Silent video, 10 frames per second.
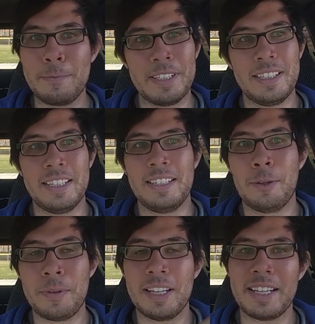be
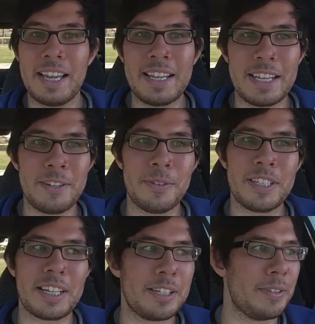like, hey, can you
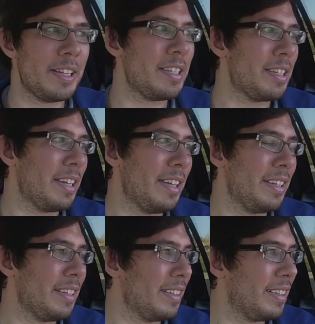reschedule this?
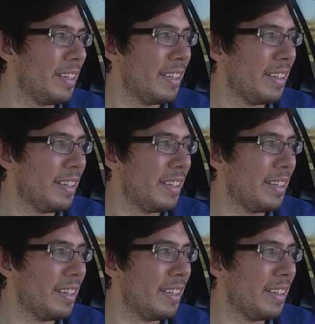And